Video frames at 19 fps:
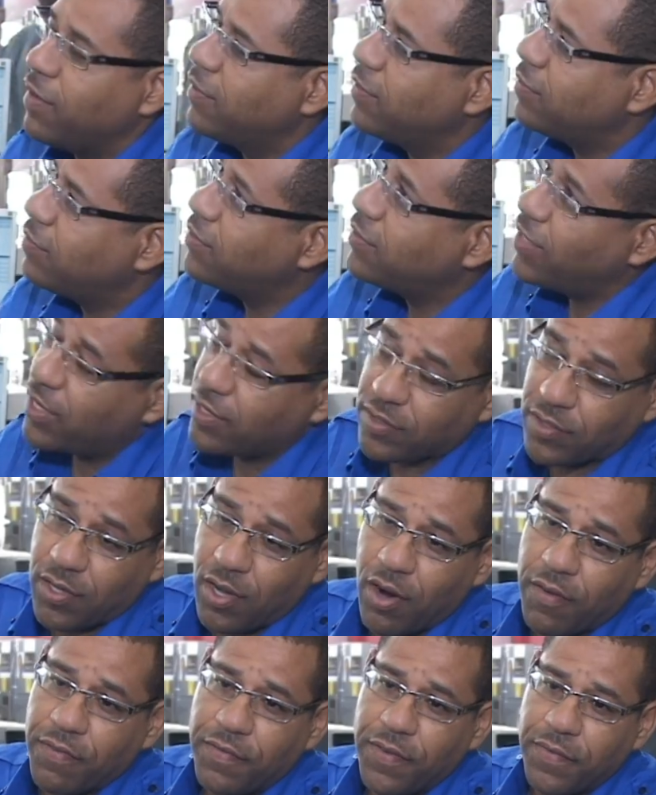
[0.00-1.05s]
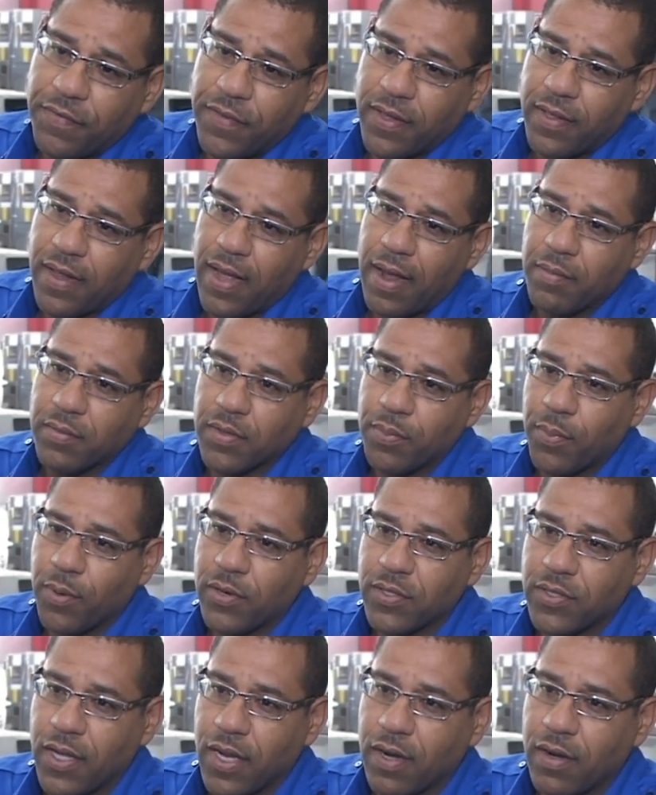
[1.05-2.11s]
60 or 50 times per
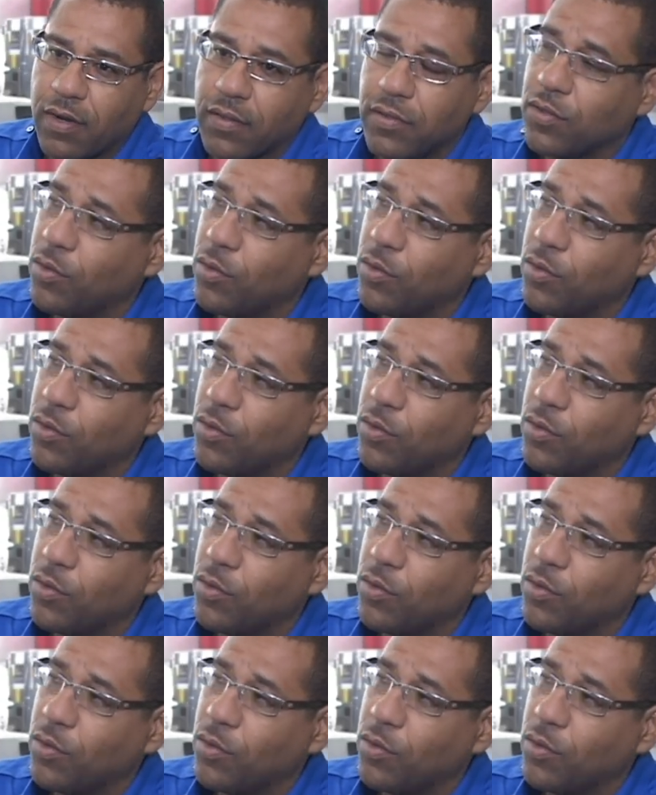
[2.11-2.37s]
second.